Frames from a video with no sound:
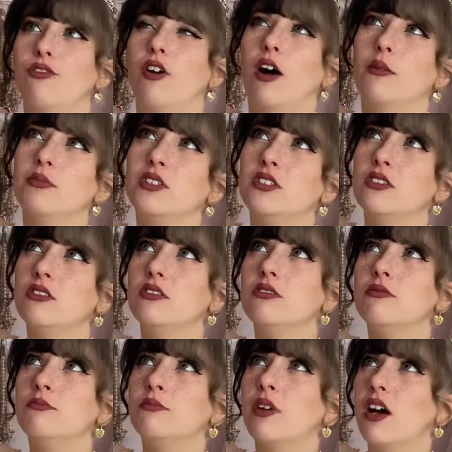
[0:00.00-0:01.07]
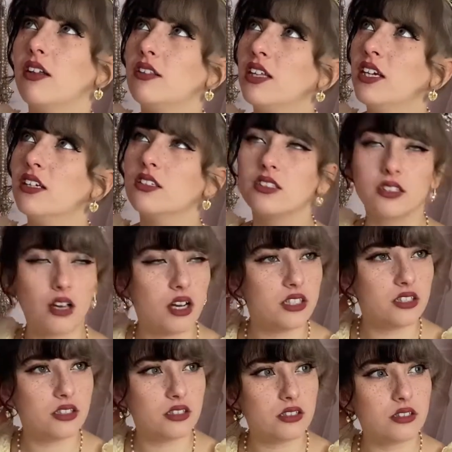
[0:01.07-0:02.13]
up to I think
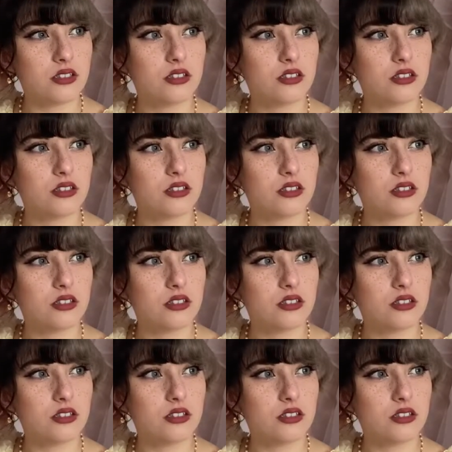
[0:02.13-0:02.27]
size